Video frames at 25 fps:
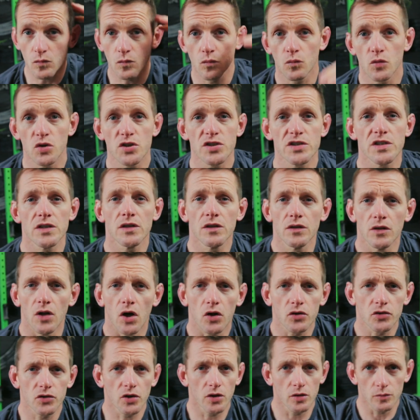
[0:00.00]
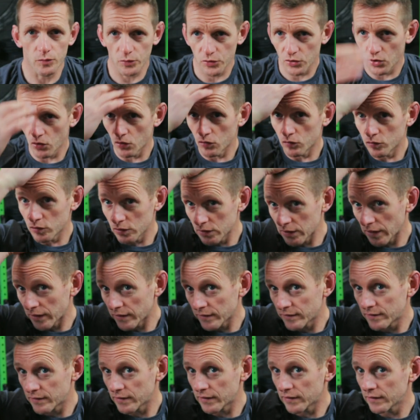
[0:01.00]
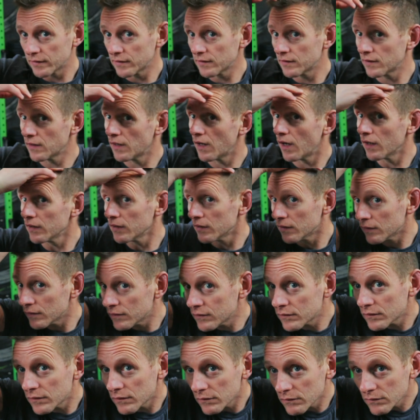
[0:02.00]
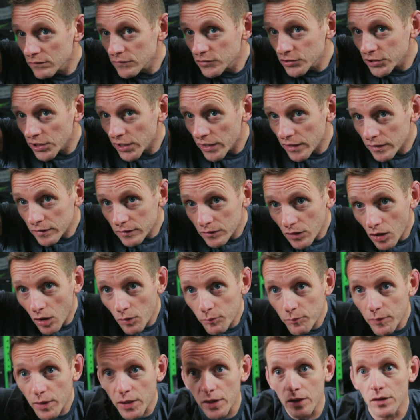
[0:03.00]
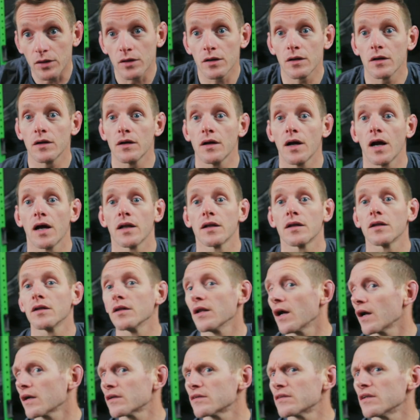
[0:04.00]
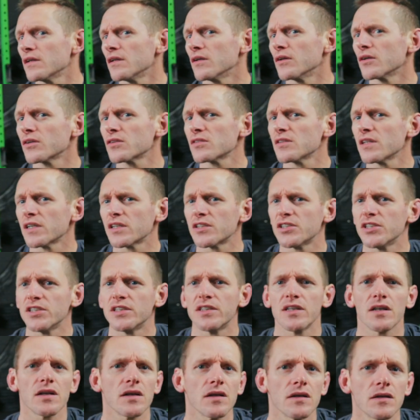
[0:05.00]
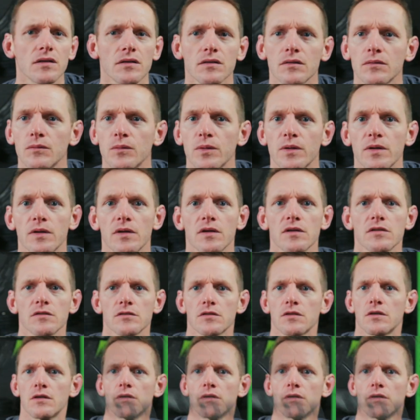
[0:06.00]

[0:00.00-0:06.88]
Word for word: We're still in lockdown with COVID-19 and Jen cut my hair and it actually looks like she did it with this.